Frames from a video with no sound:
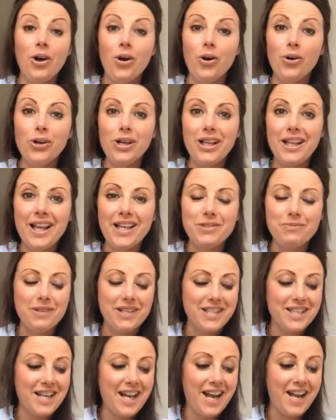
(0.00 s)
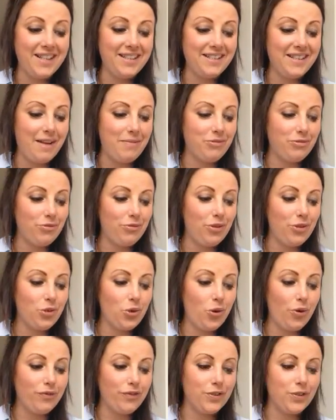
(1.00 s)
Uncle Edward and I stepped through the
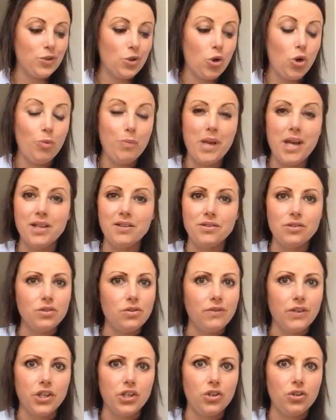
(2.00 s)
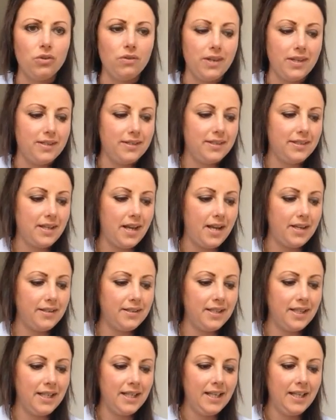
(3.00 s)
door of the Storm Inn and saw a curious
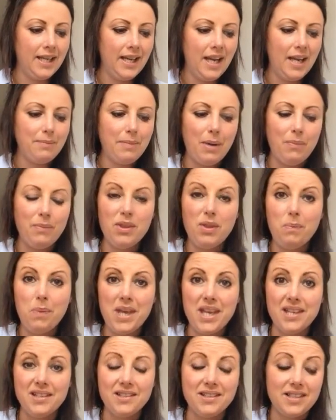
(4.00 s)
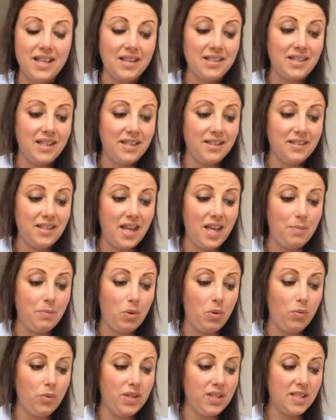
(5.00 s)
sight. A man with a beard sat at a
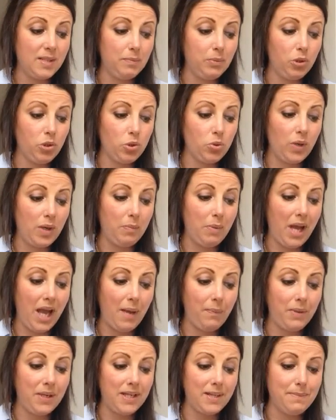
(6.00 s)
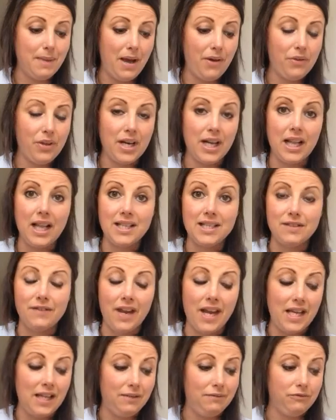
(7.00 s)
table with a spluttering pipe in his mouth and a glass of
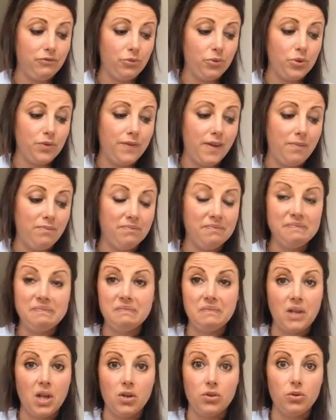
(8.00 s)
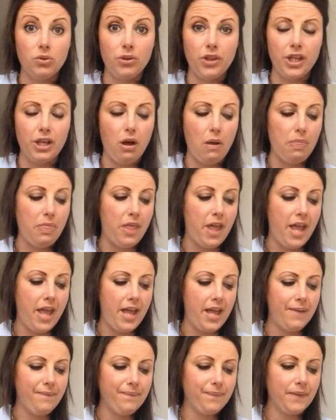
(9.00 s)
ale in front of him. Nothing odd
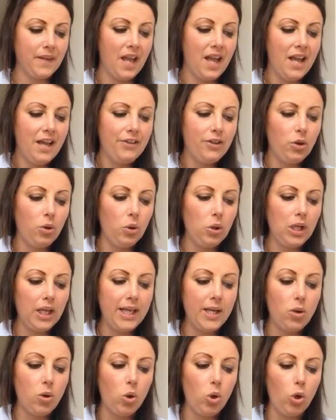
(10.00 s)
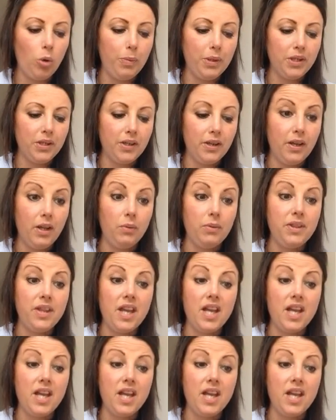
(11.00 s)
there. The ugly auburn girl with